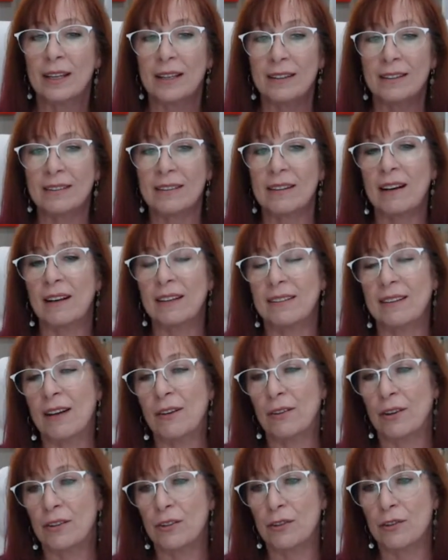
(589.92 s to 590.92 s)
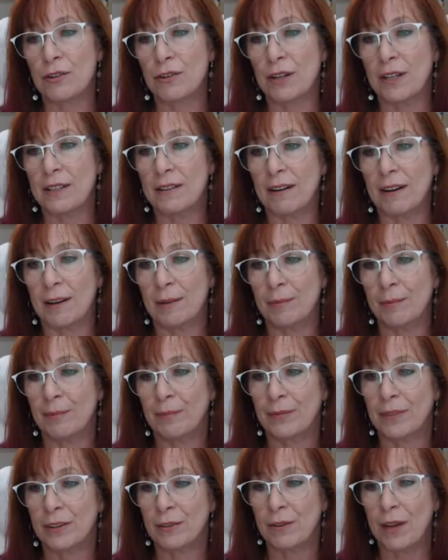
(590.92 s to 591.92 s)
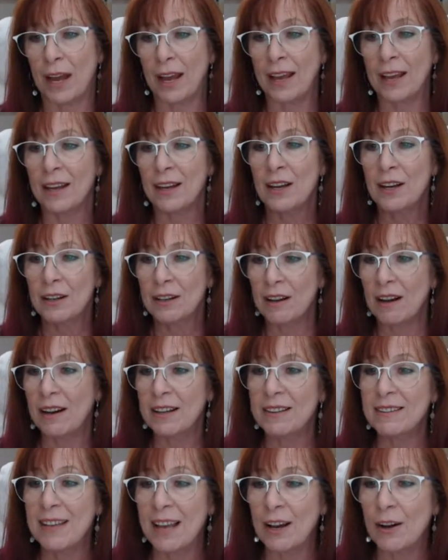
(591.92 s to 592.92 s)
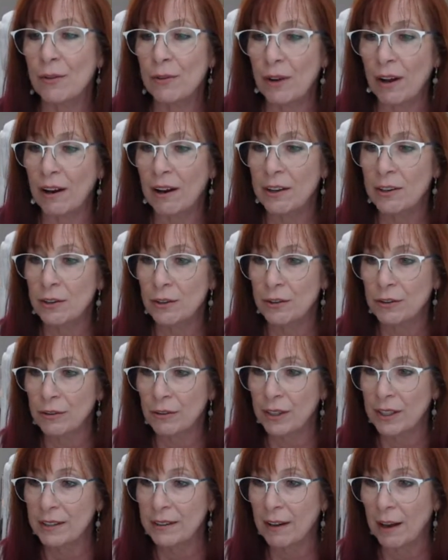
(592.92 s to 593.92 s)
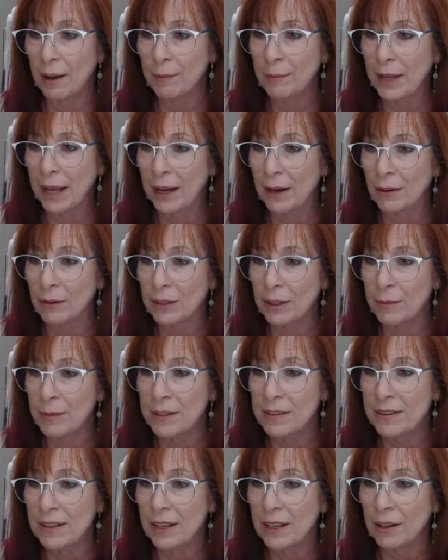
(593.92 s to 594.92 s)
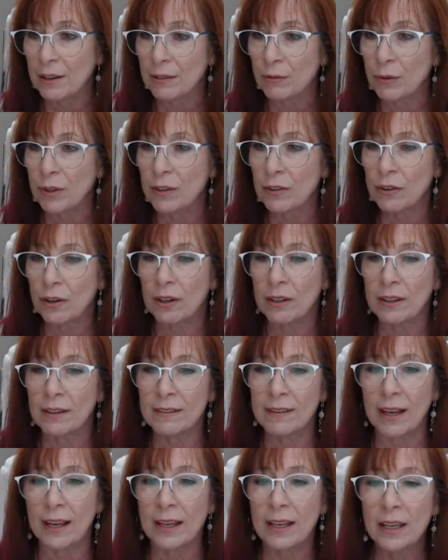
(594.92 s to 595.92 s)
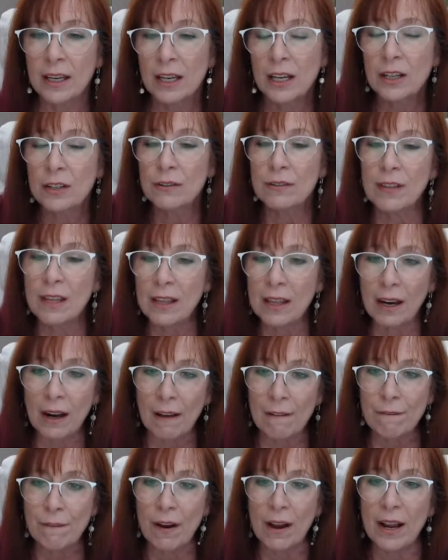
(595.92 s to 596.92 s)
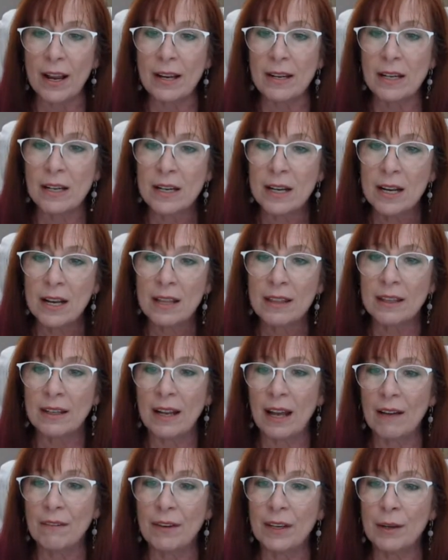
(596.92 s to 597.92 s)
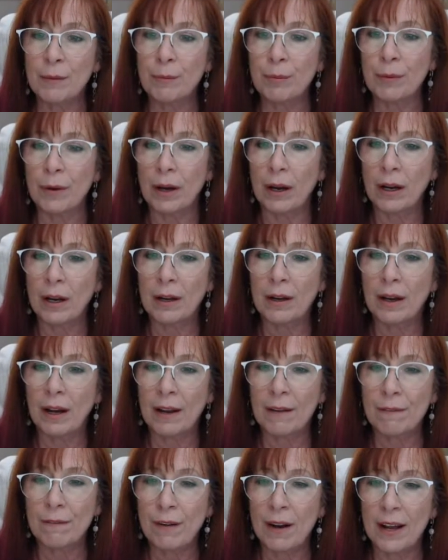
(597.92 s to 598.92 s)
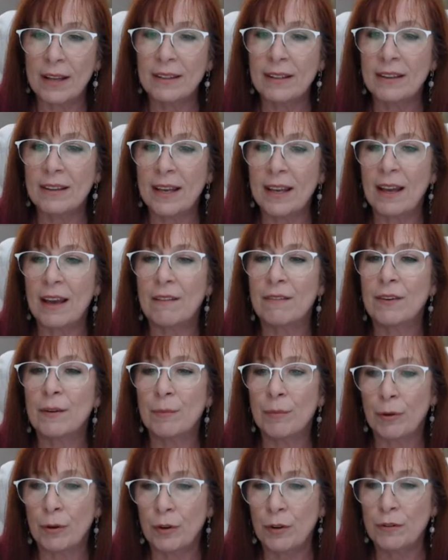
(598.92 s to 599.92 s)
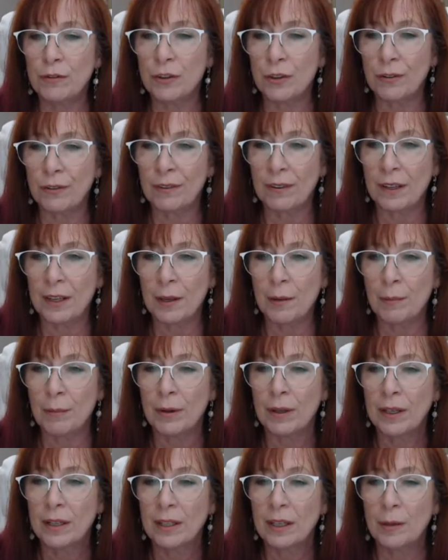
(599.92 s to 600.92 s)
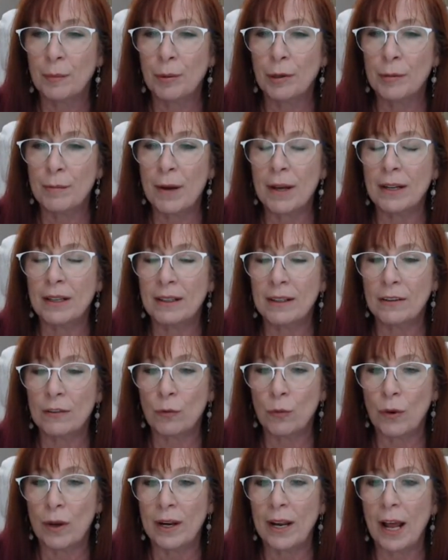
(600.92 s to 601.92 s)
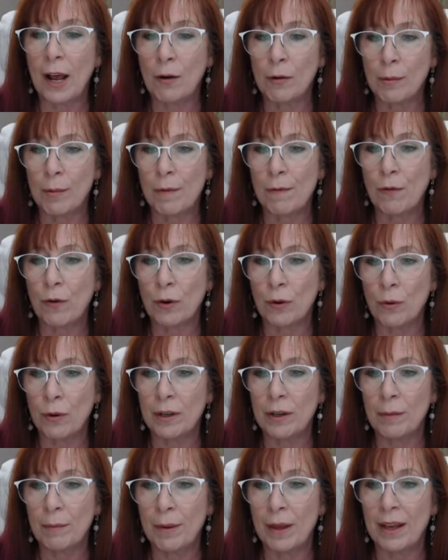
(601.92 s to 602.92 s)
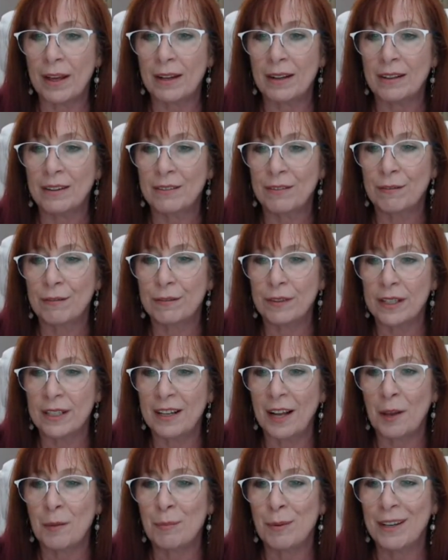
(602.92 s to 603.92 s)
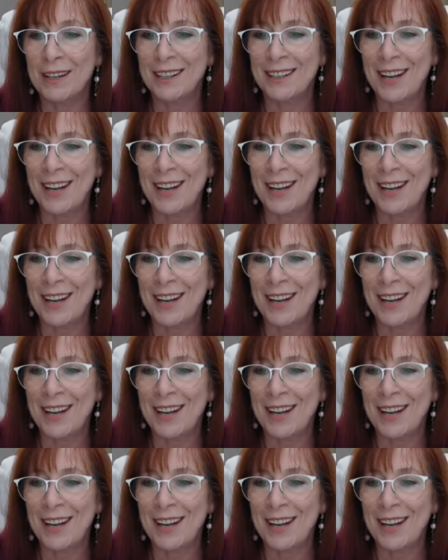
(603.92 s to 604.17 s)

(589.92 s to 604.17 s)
is cut down on your screen time, okay? Cut down on your screen time. Now, let me see here. What does Carla say? You say that I find that they have improved your sleep, I put them on at least 1 hour before going to bed. Fun, like being